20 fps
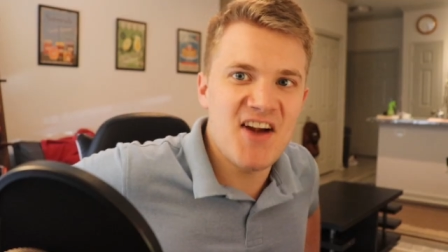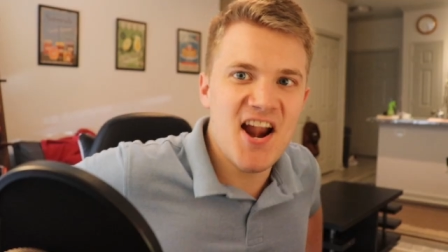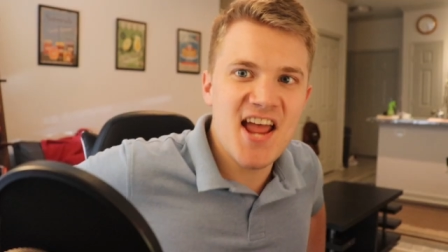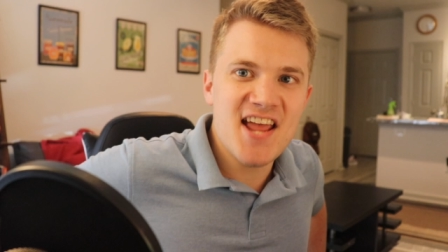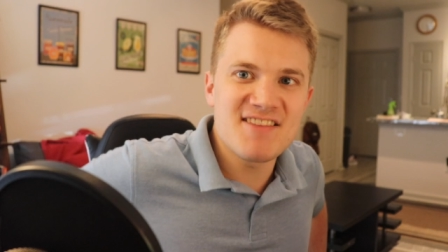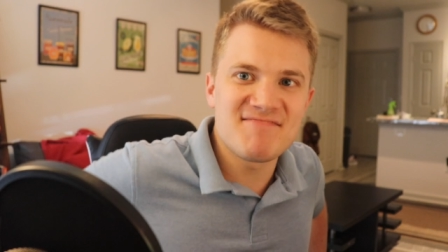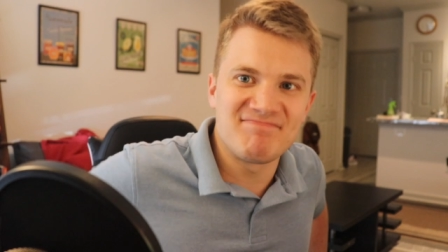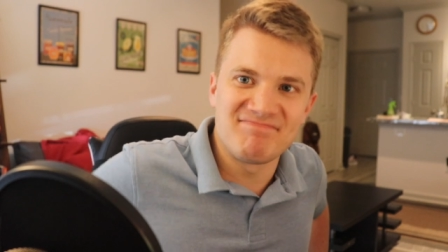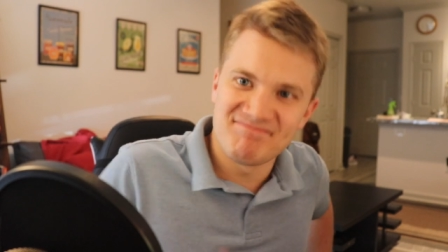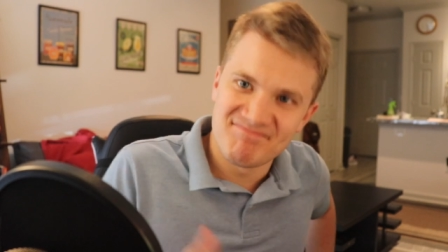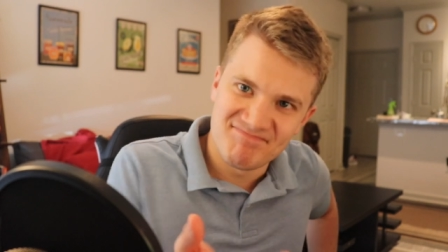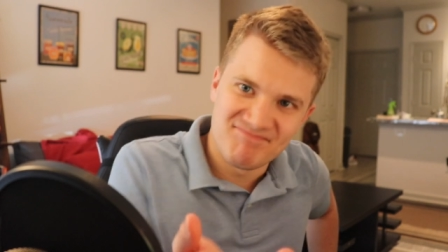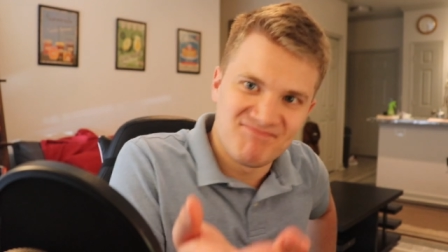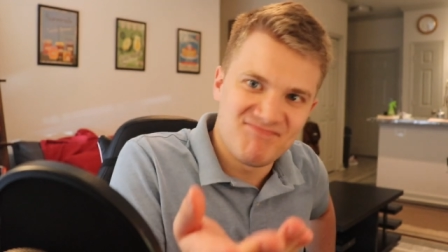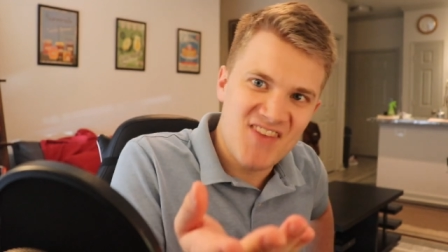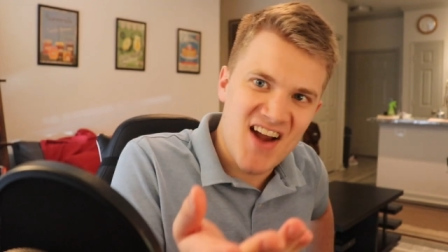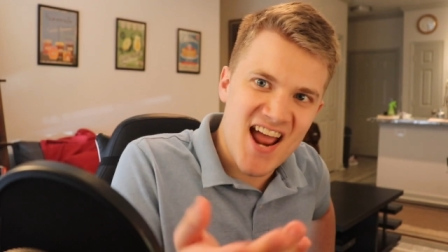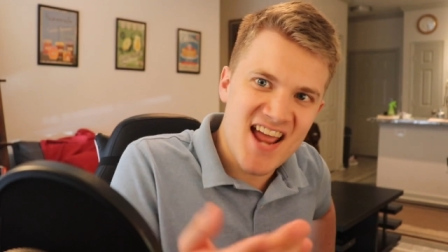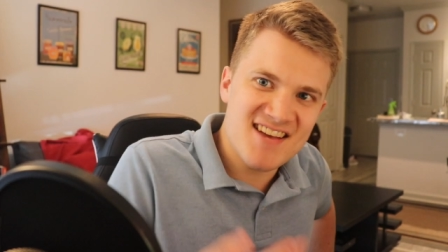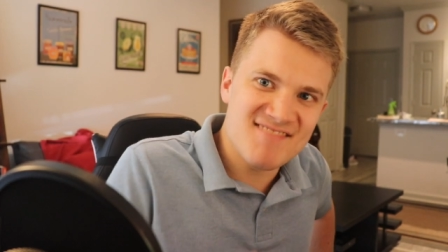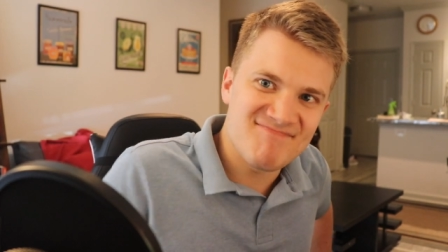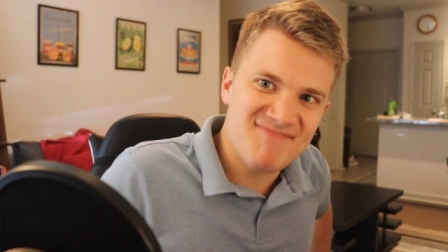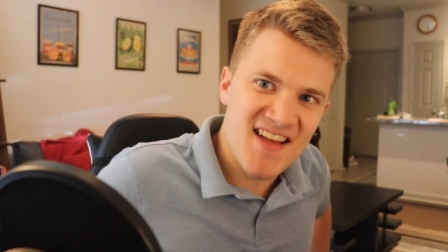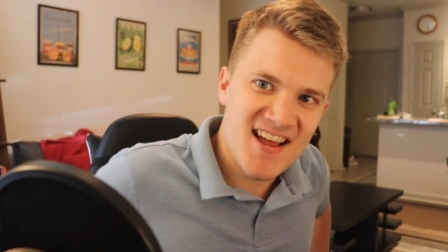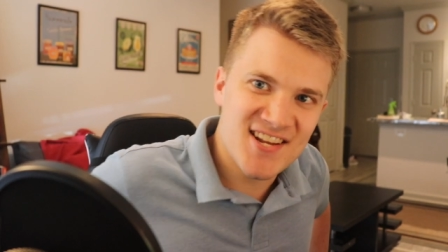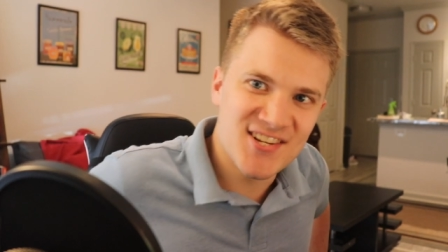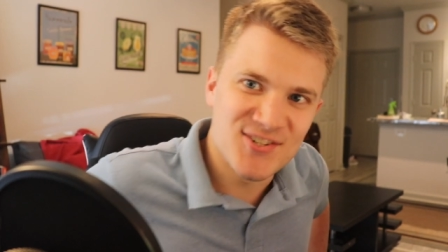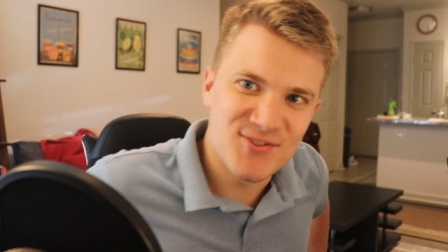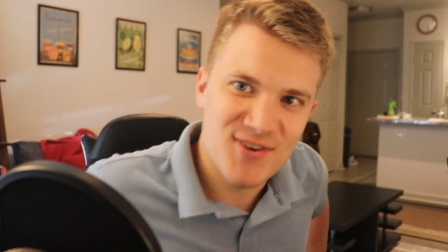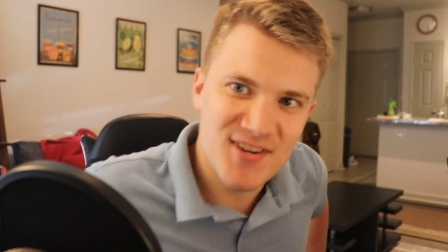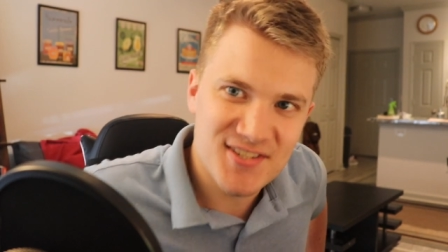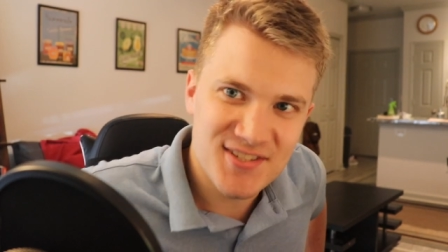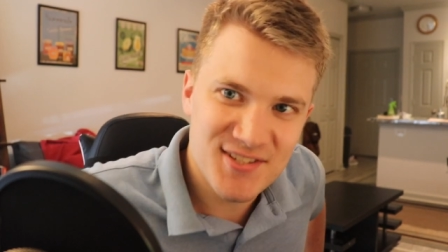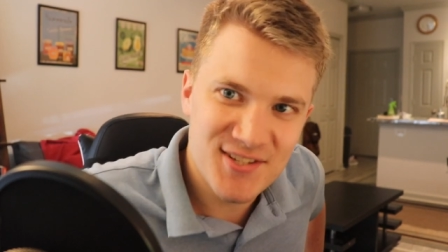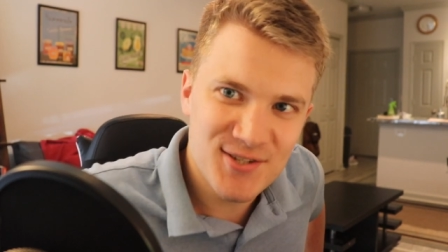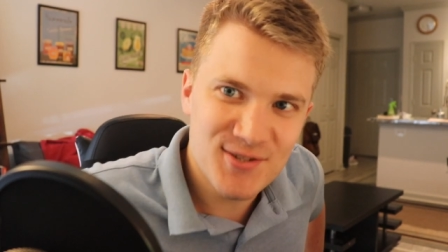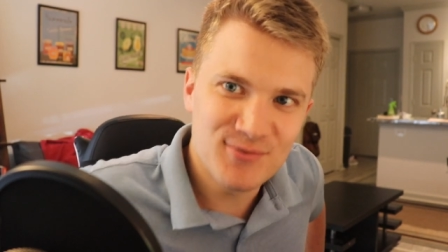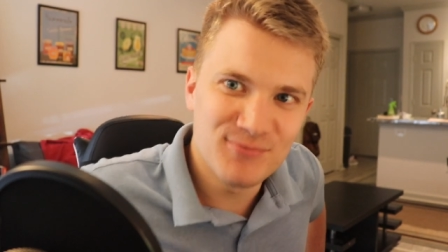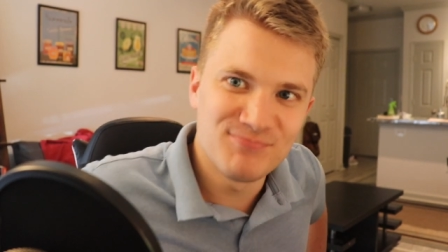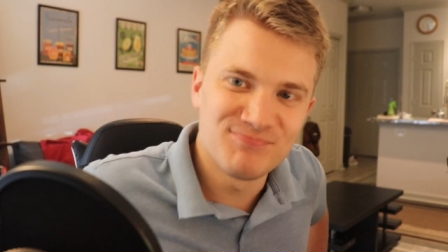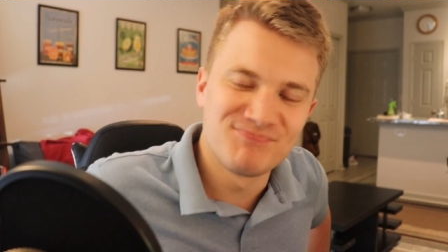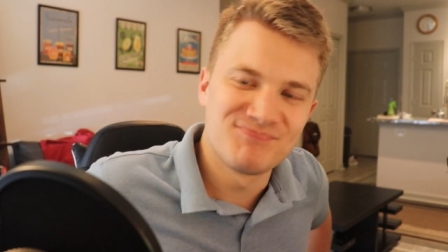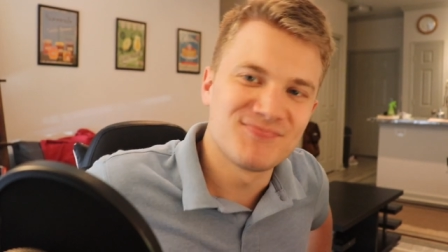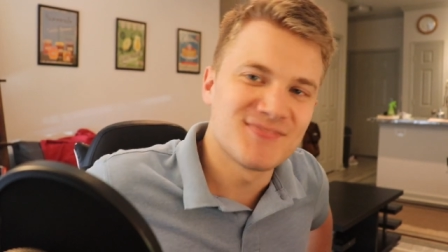Right? Right? I can trust you.